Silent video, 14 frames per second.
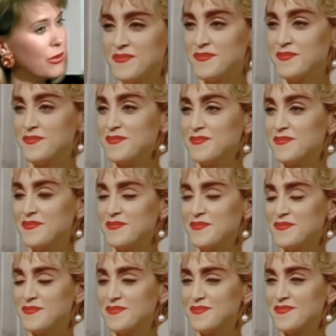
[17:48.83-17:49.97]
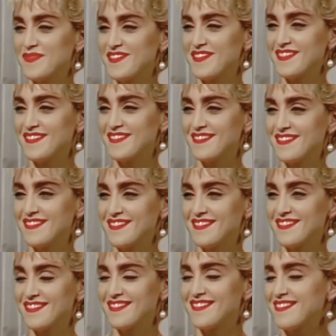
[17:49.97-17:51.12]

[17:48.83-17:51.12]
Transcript: but in any good mystery there are clues.